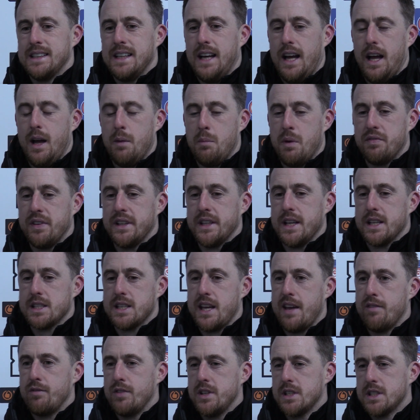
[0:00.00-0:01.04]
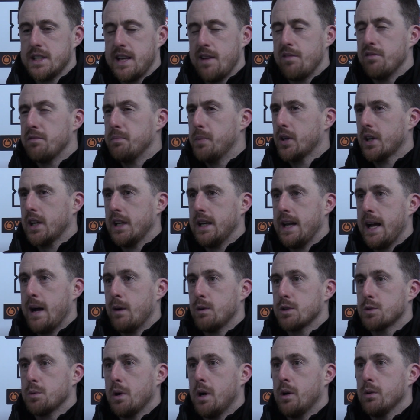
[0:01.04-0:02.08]
I think that's Henry's 10th booking
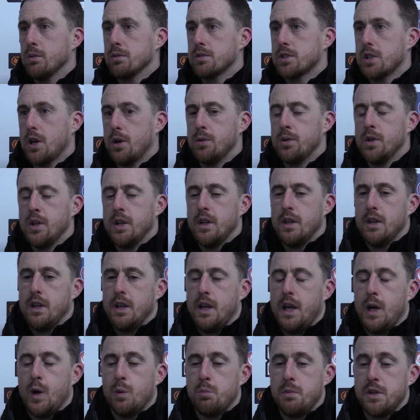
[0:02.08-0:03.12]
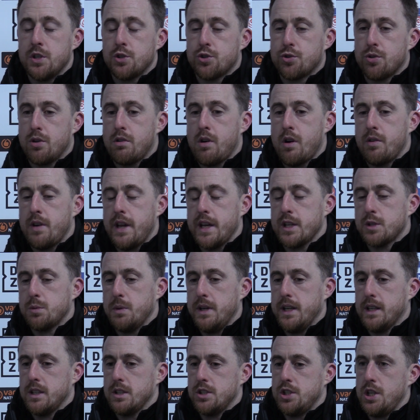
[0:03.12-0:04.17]
now as well, so he'll miss Truro next
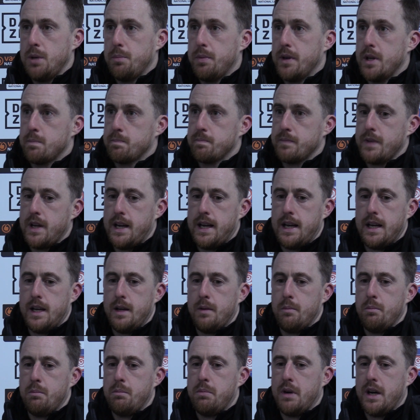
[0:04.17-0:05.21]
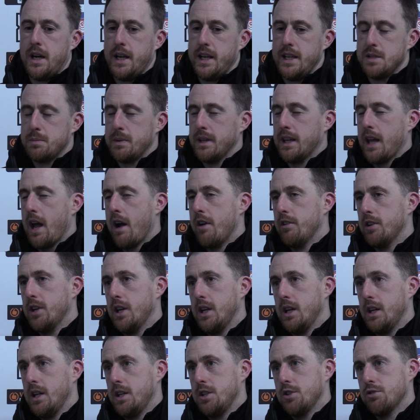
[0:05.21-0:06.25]
week and Chippenham, but he's been carrying
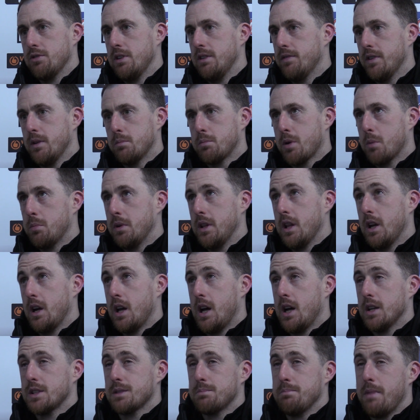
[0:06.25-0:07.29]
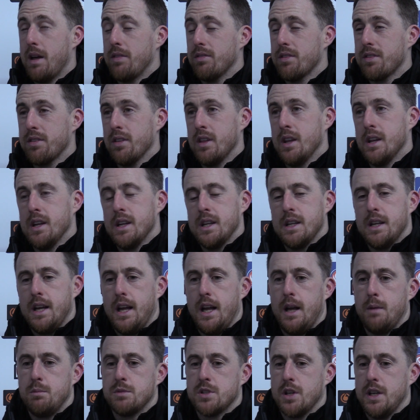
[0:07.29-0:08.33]
an injury for probably the last month,
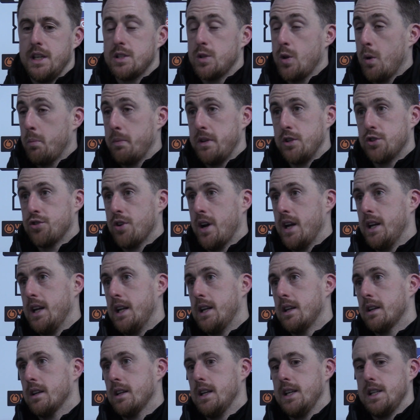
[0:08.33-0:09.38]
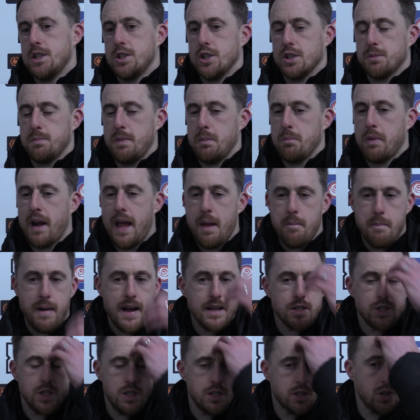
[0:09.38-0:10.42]
so he's not been training, he's just been playing
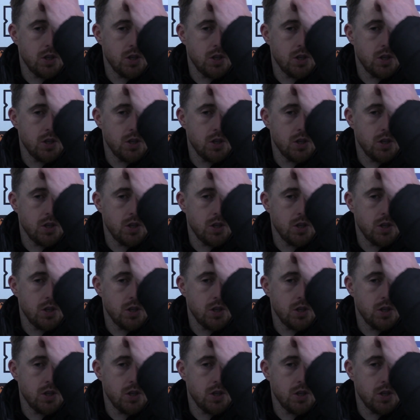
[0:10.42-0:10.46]
matches.